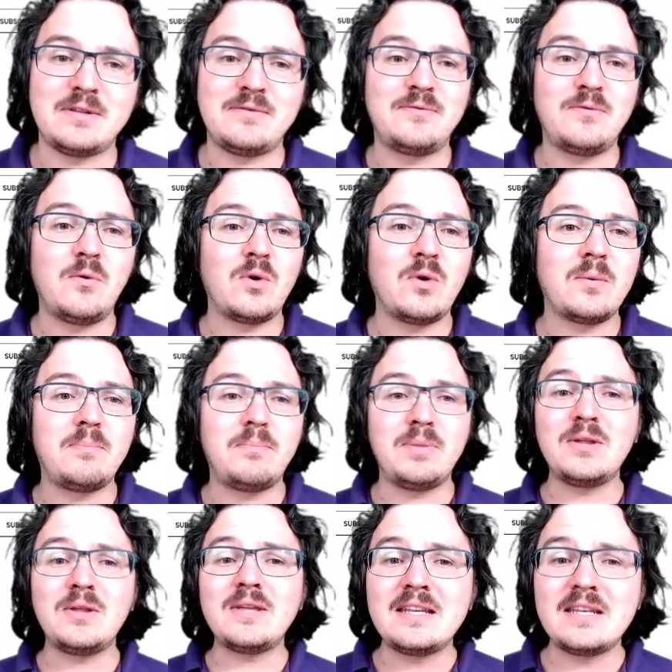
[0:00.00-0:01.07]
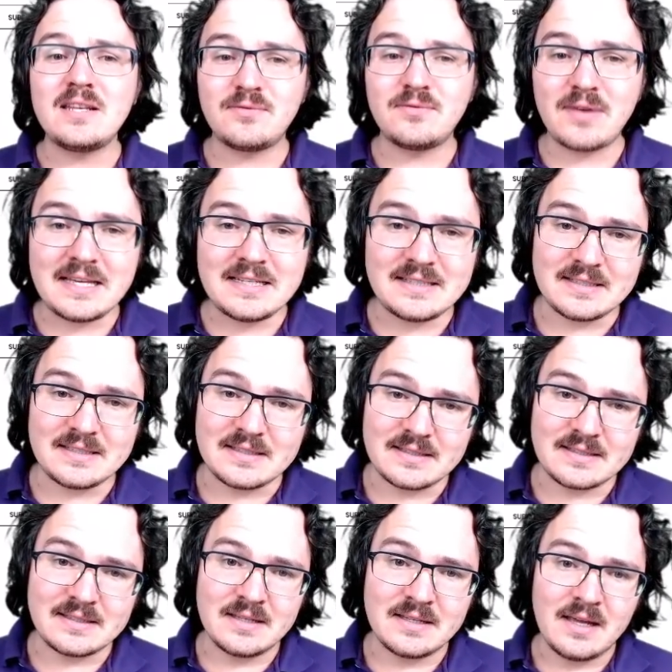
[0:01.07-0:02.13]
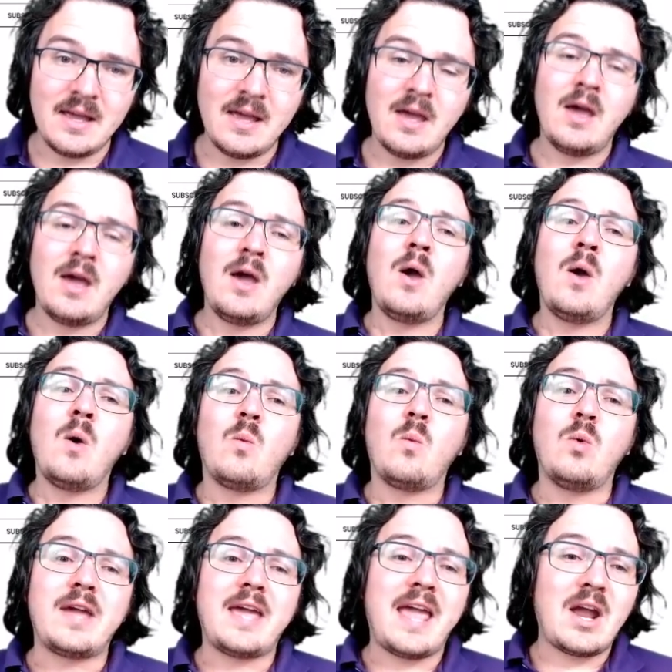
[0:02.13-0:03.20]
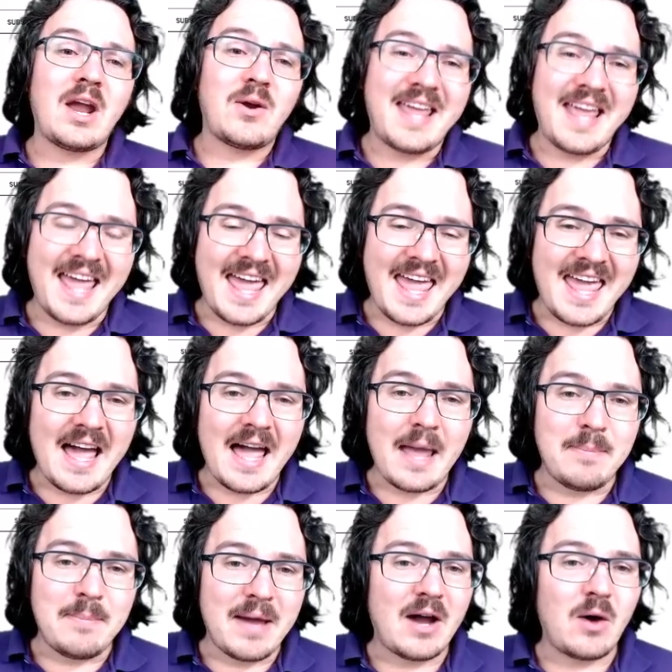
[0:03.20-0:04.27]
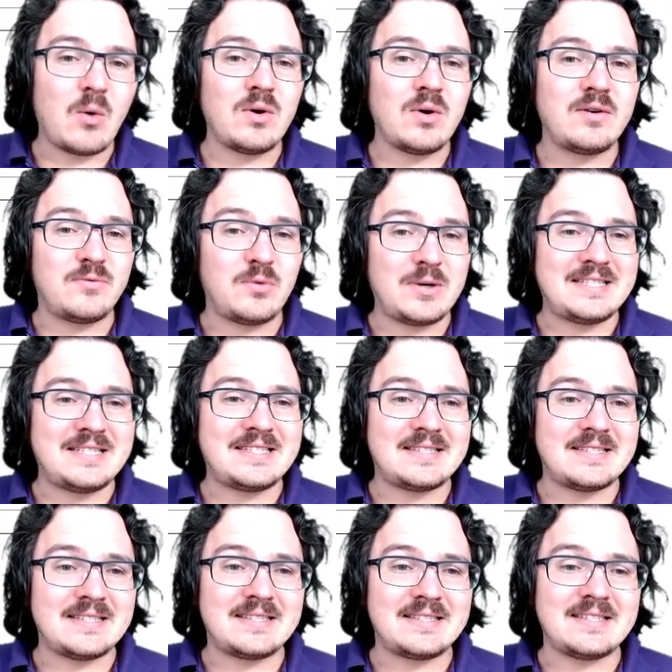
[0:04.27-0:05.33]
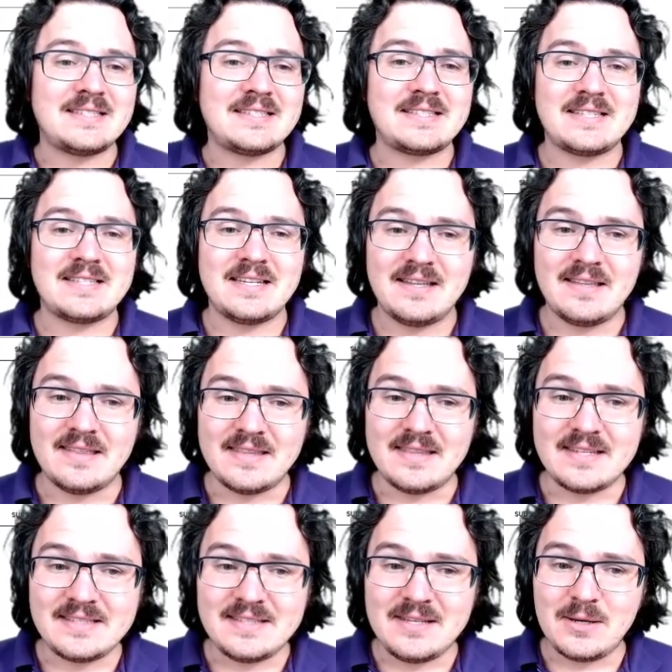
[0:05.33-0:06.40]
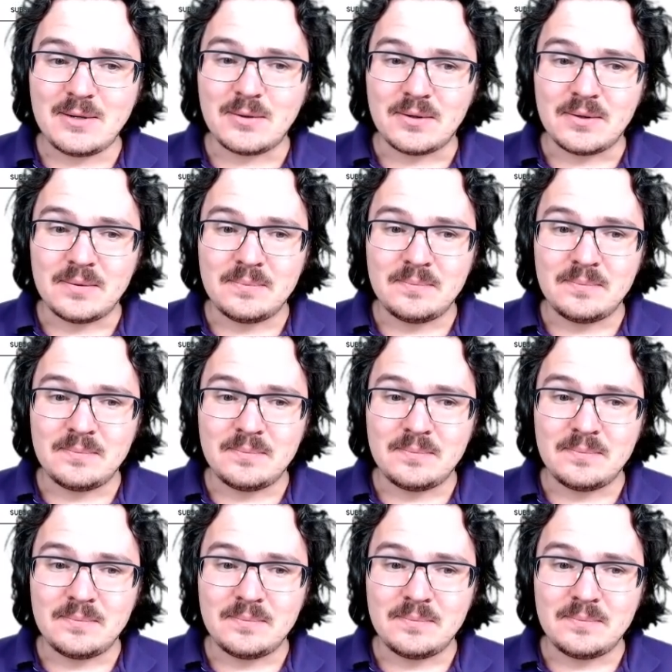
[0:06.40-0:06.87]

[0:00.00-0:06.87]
4 billion devices will carry AI-powered voice assistants this year.